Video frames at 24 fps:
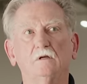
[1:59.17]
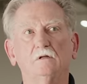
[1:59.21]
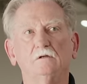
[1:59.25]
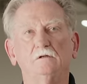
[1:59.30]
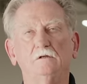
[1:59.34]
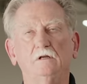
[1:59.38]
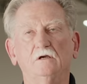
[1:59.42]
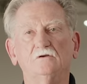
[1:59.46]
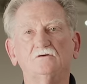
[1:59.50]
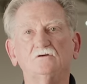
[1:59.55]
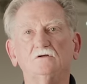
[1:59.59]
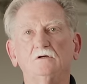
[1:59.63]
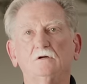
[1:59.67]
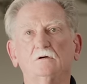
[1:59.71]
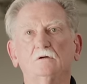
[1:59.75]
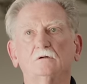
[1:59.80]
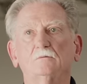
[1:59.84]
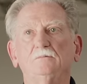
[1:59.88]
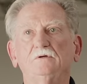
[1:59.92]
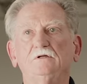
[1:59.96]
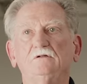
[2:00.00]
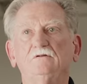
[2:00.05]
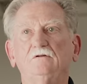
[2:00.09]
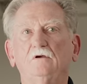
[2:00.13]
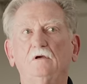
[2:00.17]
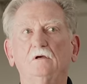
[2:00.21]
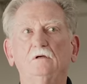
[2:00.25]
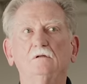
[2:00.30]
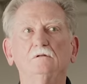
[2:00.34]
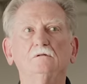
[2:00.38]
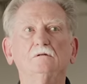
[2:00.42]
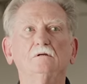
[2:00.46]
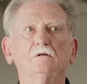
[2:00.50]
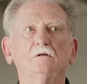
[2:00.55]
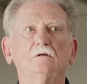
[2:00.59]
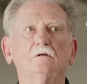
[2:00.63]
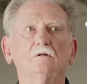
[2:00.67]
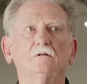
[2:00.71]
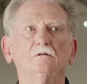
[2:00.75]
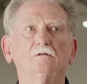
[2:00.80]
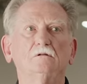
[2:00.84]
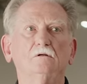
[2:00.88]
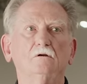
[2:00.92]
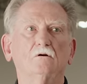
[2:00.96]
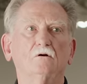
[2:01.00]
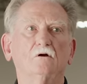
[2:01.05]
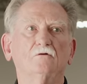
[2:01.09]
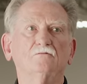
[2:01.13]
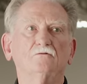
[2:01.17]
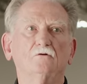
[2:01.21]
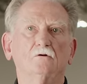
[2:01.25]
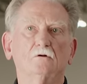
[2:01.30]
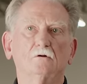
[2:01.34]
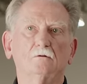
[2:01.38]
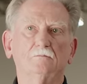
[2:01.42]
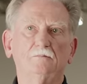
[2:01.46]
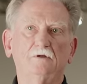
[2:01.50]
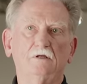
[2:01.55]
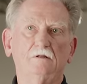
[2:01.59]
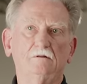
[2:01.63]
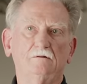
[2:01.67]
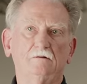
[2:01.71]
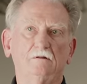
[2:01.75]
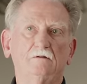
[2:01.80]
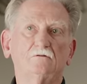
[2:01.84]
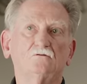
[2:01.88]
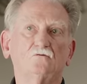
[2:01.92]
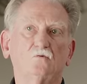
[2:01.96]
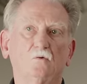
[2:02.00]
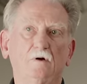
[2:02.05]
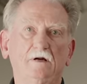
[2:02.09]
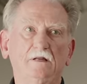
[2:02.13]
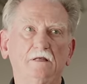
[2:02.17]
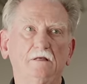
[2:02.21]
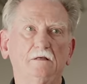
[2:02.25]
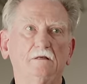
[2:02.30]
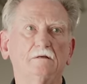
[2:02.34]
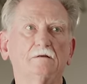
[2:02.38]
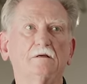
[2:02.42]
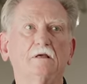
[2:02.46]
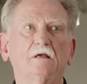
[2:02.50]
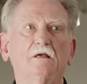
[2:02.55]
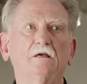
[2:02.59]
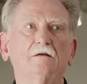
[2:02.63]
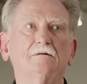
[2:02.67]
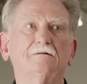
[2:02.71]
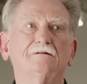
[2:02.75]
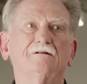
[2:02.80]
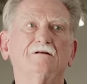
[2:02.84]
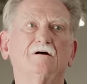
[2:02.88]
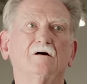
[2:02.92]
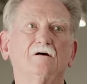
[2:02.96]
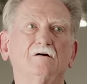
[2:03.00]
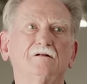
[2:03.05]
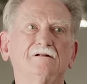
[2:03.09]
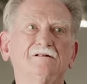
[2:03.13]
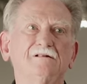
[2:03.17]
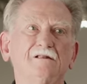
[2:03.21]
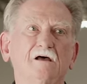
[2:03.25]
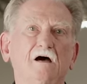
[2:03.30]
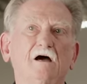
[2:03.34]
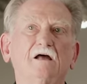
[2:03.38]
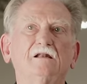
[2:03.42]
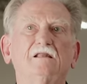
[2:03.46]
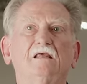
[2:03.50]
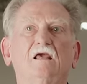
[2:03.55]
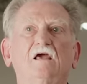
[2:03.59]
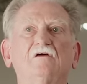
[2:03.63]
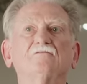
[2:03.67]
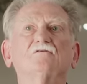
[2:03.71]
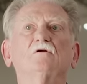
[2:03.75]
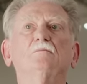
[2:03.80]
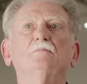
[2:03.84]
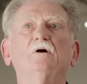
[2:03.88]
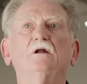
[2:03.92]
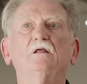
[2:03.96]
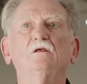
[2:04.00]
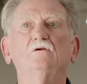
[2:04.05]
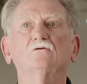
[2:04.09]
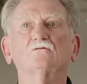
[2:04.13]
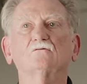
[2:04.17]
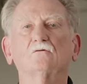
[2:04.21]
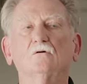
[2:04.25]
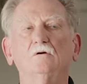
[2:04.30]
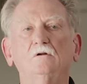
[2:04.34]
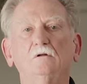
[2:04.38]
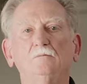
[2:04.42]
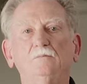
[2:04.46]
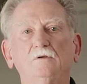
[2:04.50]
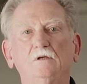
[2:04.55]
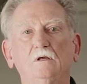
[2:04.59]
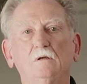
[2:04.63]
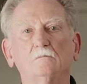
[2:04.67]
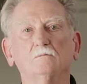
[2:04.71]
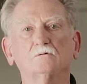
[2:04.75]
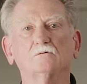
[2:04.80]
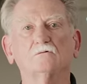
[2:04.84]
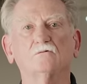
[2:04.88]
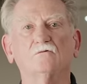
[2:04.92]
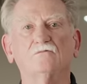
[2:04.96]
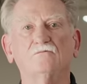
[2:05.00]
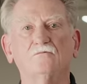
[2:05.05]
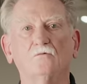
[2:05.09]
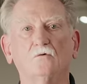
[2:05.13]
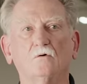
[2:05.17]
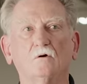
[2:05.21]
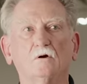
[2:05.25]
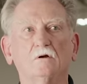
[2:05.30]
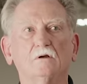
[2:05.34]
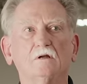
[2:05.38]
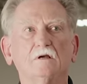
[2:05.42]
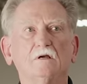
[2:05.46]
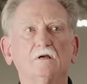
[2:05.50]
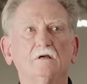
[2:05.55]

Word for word: Next year it'll be 10. The year after it'll be 20. And not everybody is going to be able to afford